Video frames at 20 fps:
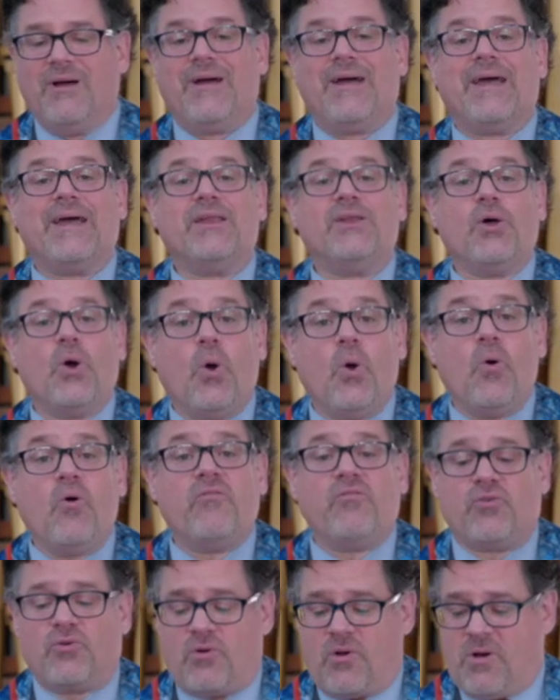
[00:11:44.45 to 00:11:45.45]
and
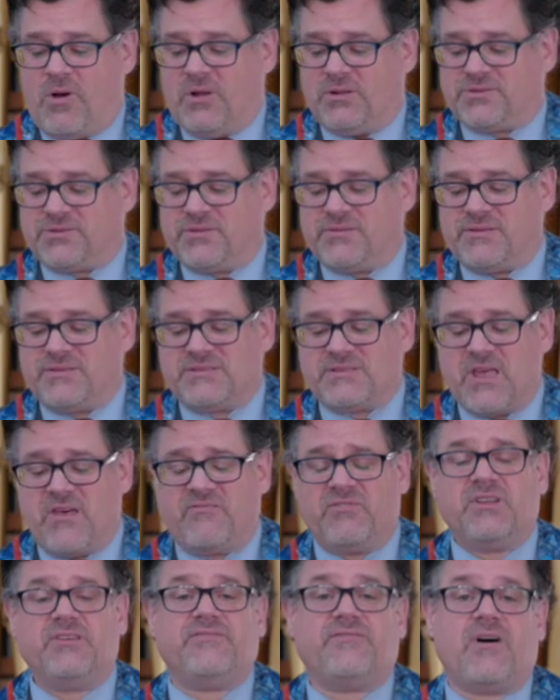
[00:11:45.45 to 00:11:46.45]
overall to the
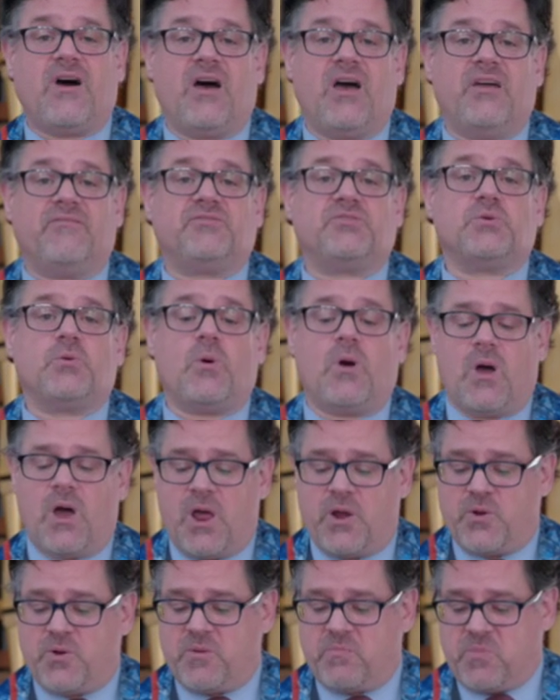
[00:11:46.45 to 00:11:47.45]
75 to
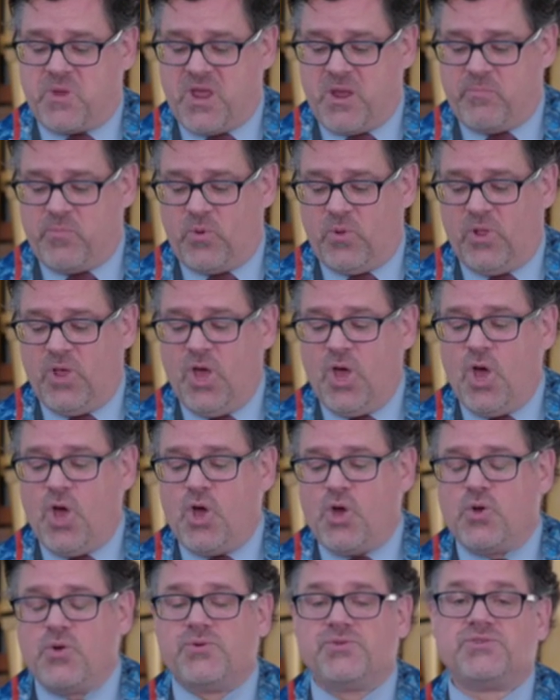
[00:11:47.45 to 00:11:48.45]
100 people
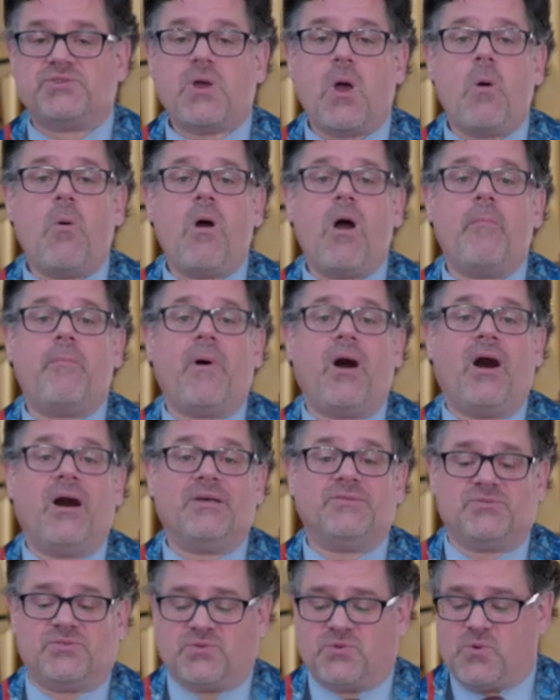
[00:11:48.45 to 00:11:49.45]
who show up
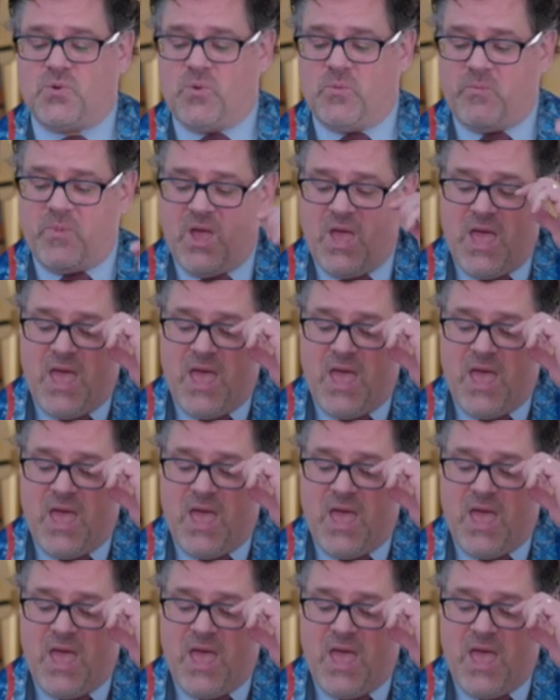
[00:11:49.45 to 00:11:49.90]
on Zoom